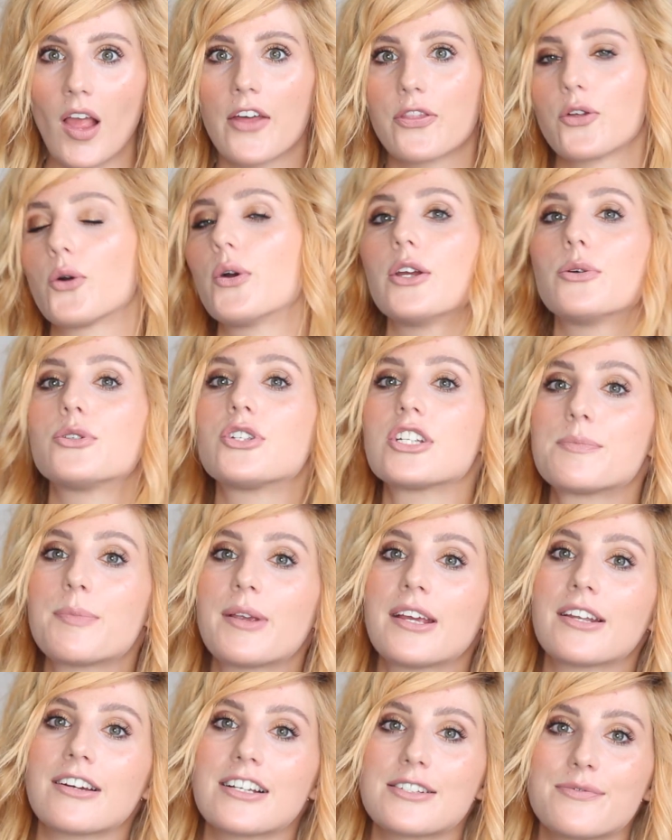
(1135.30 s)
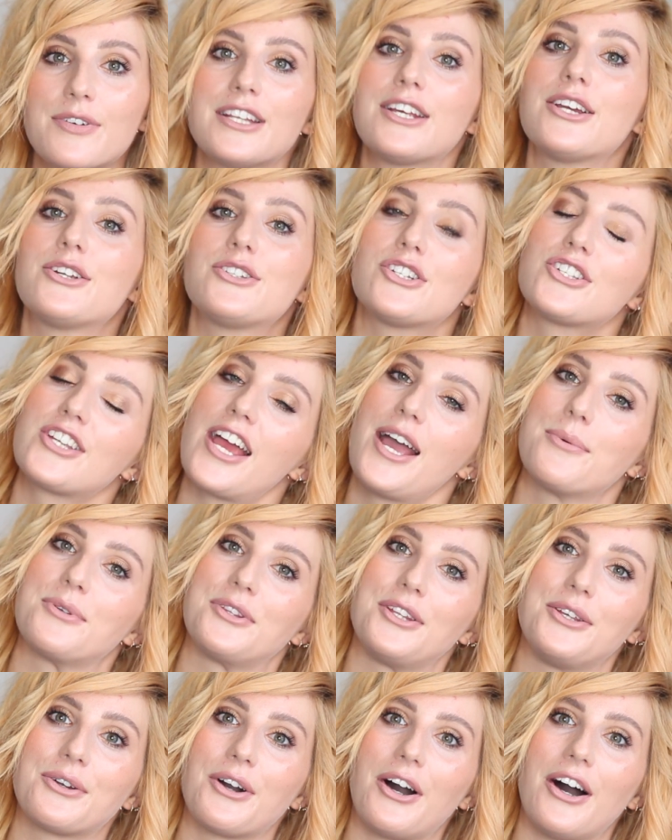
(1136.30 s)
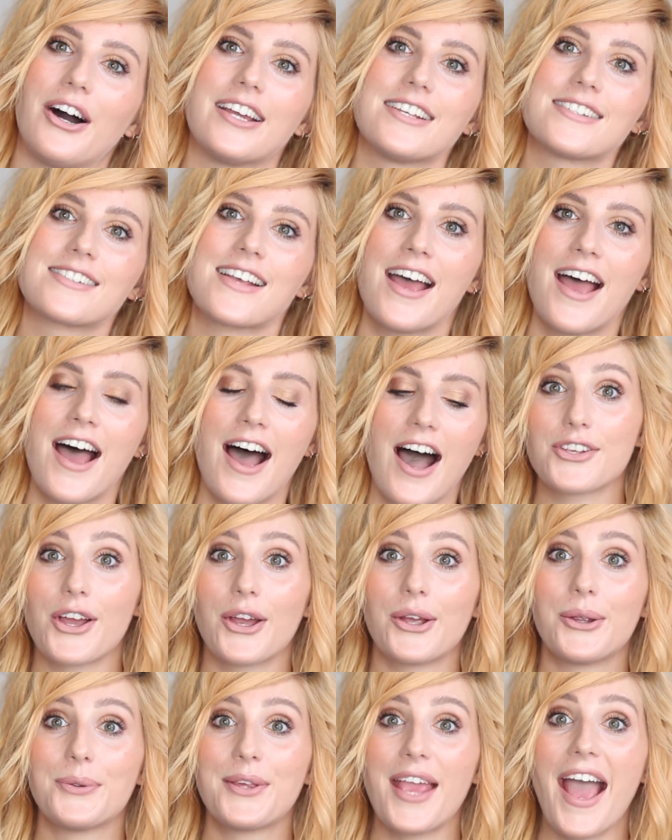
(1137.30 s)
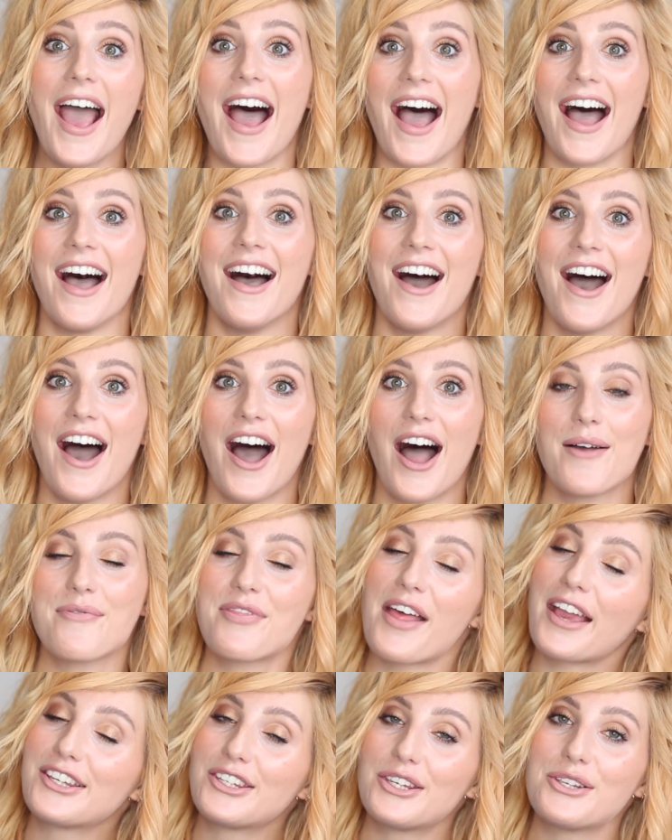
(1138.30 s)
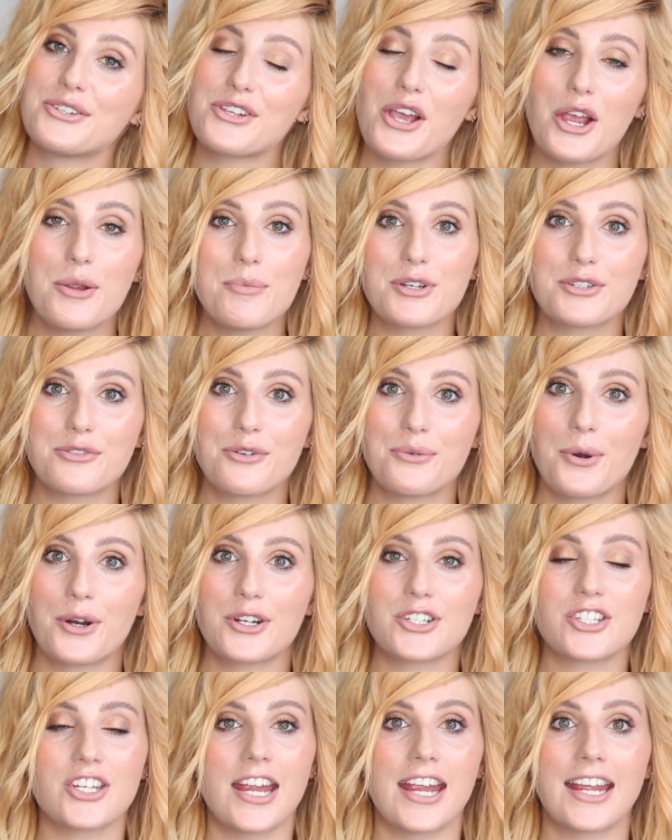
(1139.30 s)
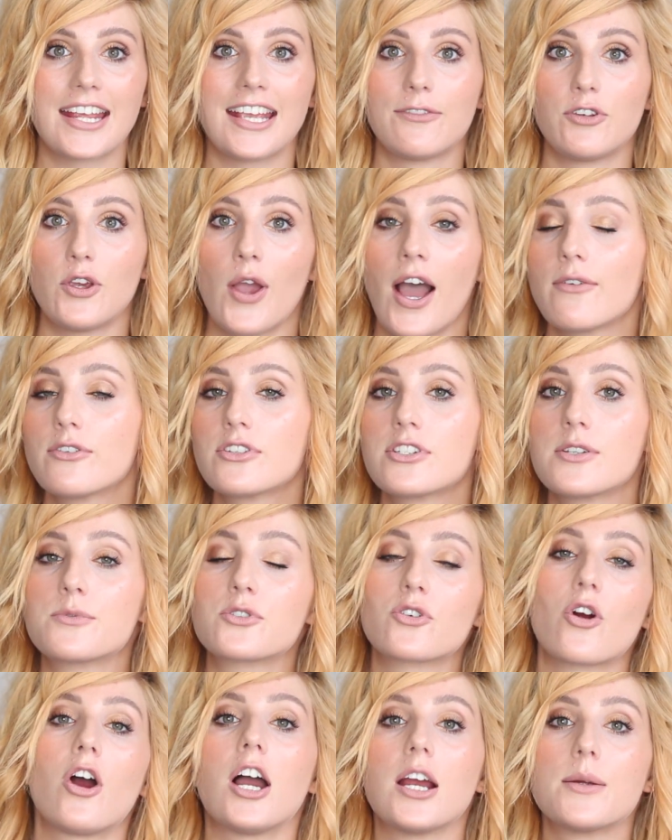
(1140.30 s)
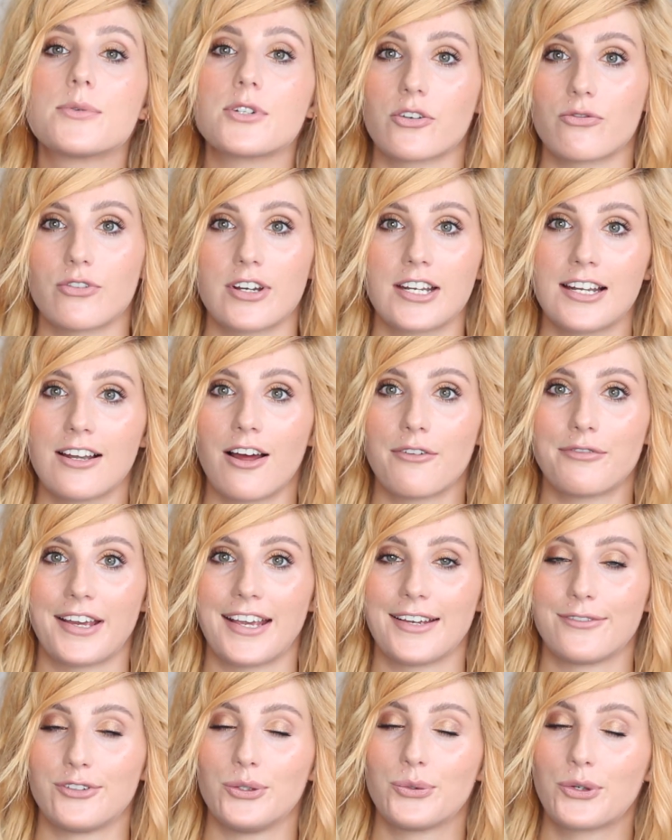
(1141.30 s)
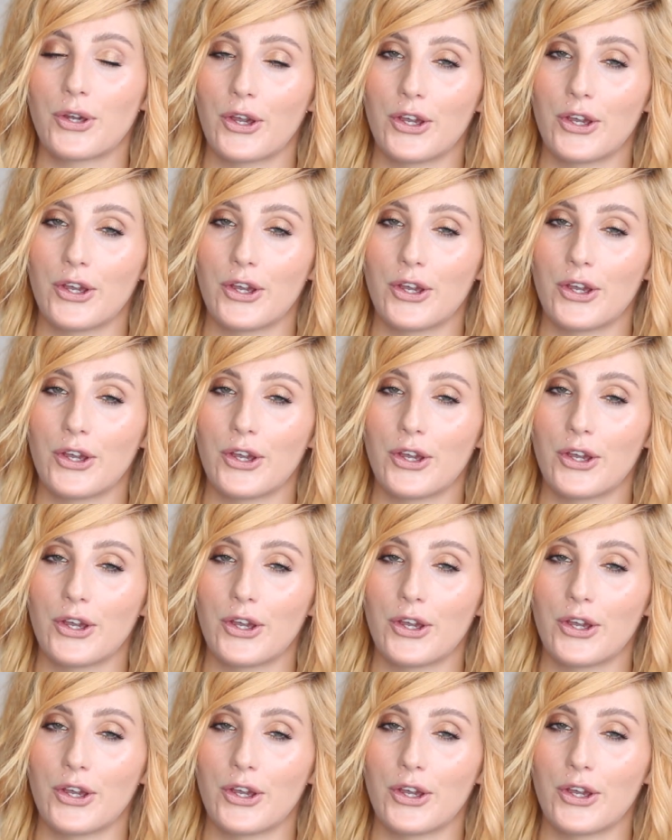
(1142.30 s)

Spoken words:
I thought it would just be a nice video to share with you guys. So yeah, thank you so much for watching. If you haven't subscribed, I'd really love it if you